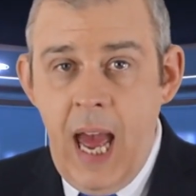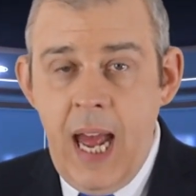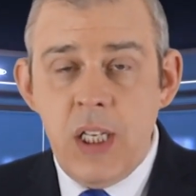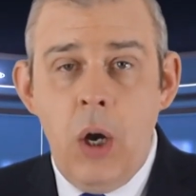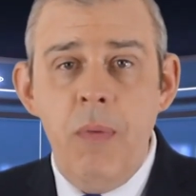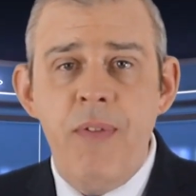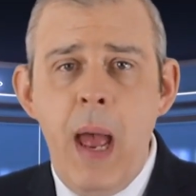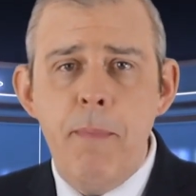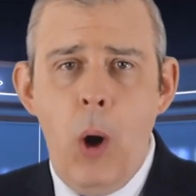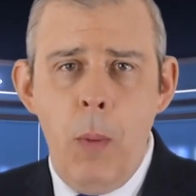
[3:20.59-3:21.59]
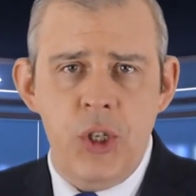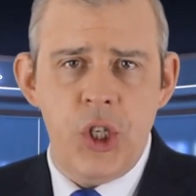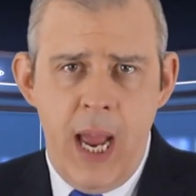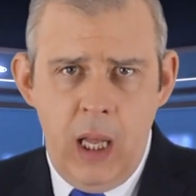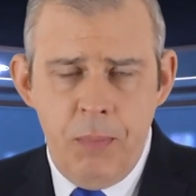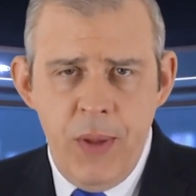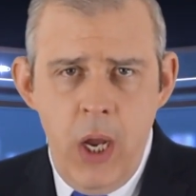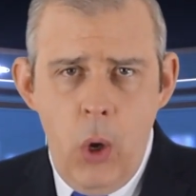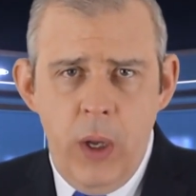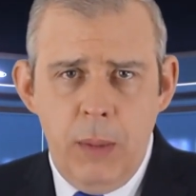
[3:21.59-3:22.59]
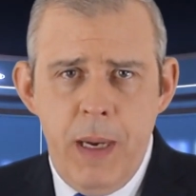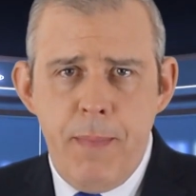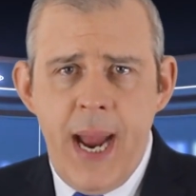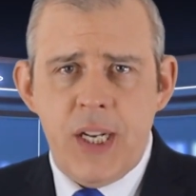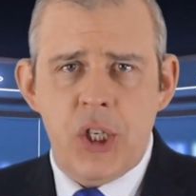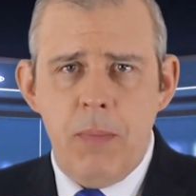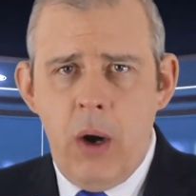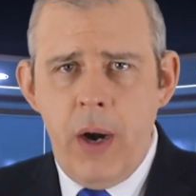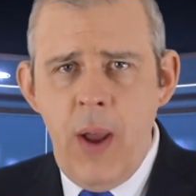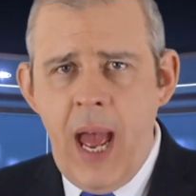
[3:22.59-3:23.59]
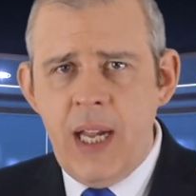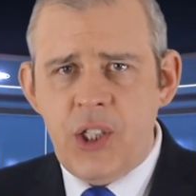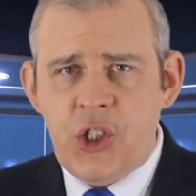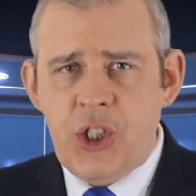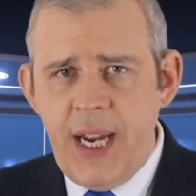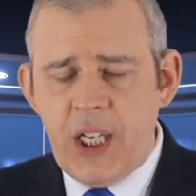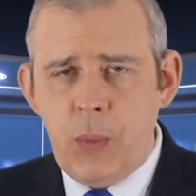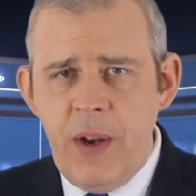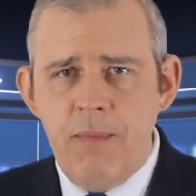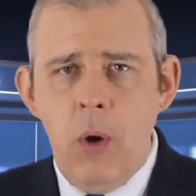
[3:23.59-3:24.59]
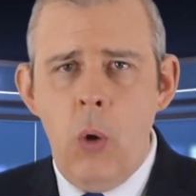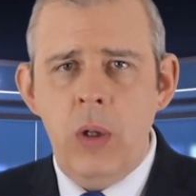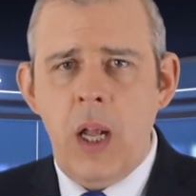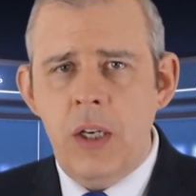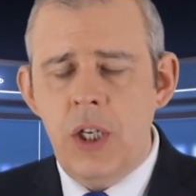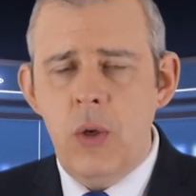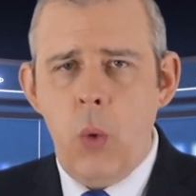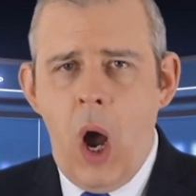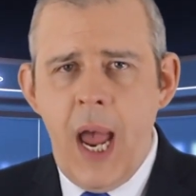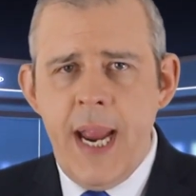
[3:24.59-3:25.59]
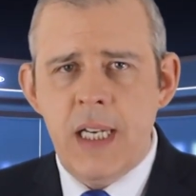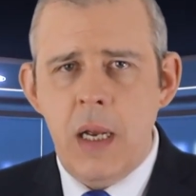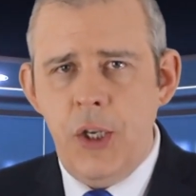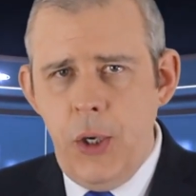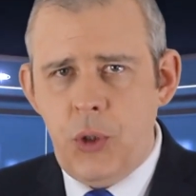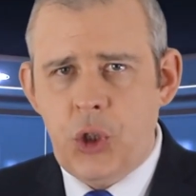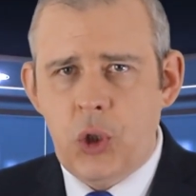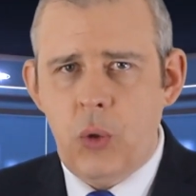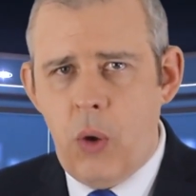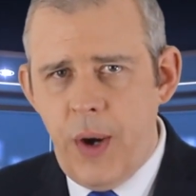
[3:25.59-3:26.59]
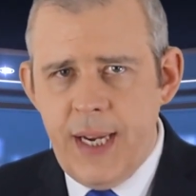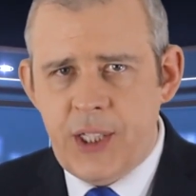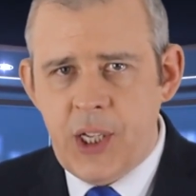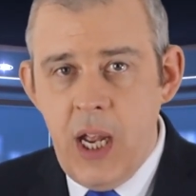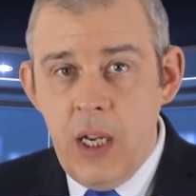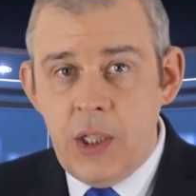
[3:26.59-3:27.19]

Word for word: And on that bombshell, we'll be back tomorrow at 6 with more London wide news stories.